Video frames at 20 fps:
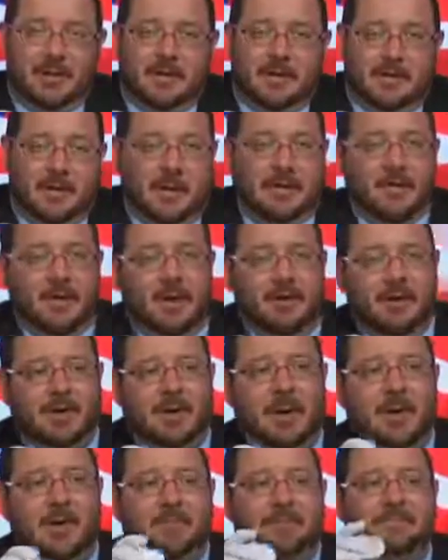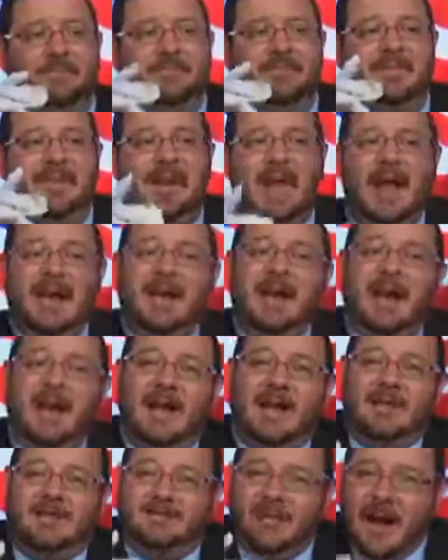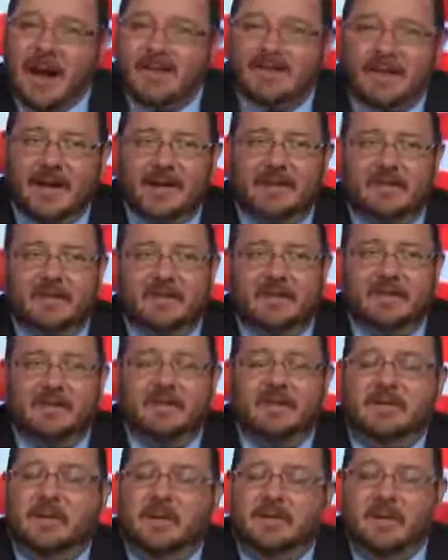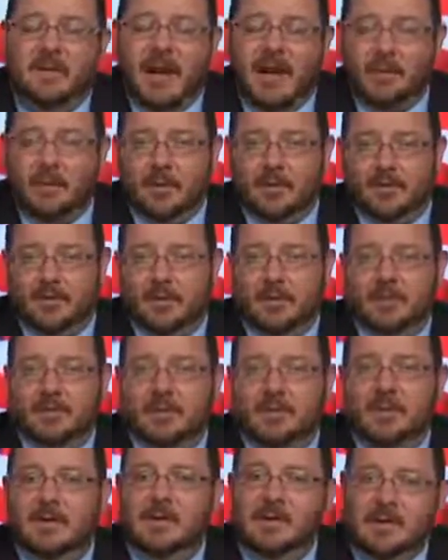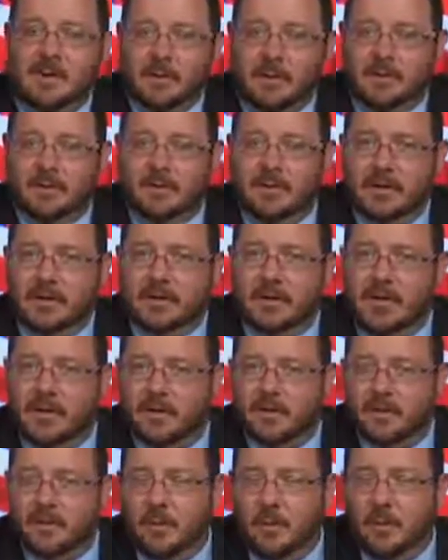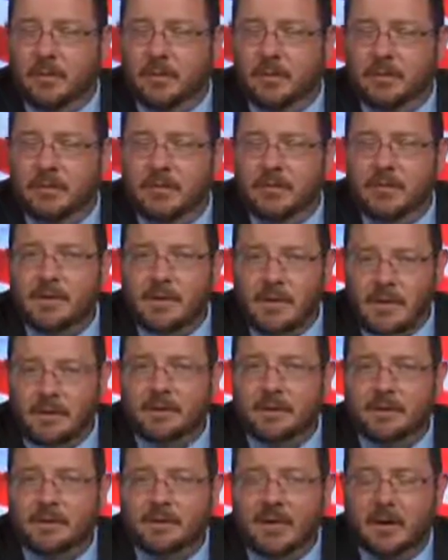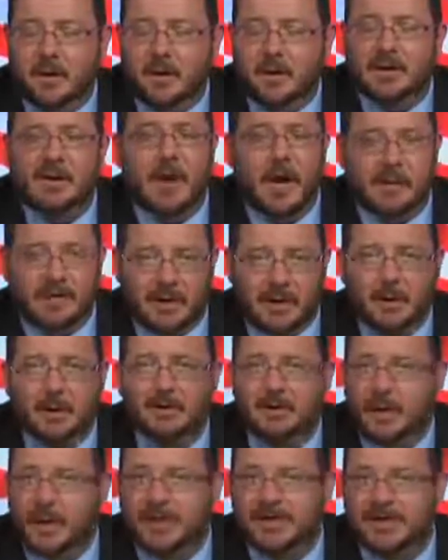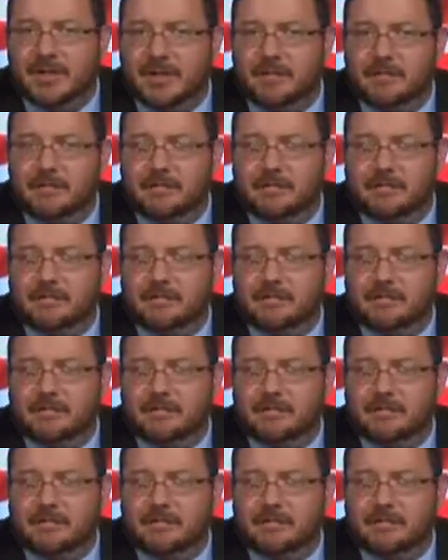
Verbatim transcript: The telephone number again, 888-596-7916. We'll see you at the next report. For the Next News Network, I'm Gary Franchi.